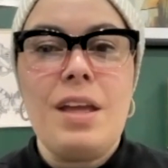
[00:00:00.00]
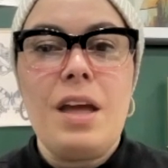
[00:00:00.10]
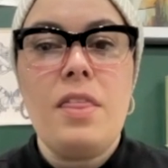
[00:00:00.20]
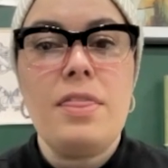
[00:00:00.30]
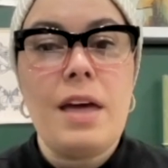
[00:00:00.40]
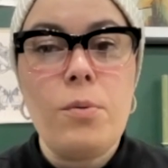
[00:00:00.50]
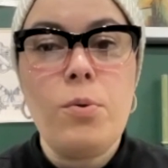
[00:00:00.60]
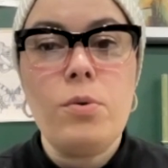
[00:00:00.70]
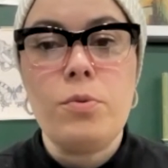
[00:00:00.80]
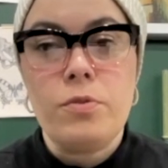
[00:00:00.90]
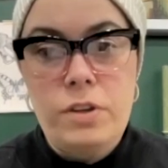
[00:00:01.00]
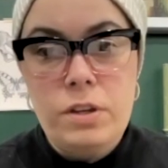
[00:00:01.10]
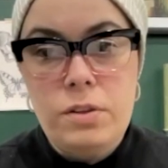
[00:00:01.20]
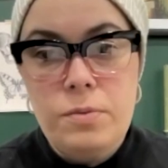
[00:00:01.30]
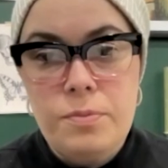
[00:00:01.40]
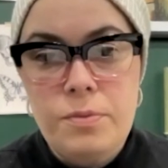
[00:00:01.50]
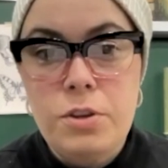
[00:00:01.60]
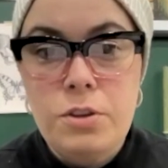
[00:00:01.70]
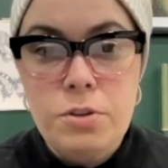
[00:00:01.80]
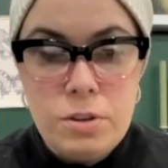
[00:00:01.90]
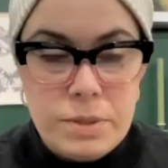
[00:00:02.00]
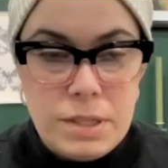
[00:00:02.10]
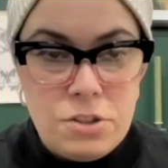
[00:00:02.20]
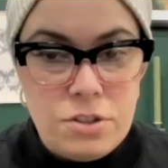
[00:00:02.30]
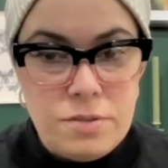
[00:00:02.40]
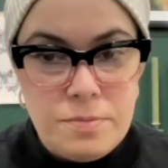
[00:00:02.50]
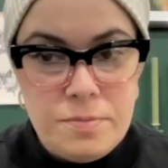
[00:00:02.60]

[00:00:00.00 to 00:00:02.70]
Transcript: and that will reveal your limitation.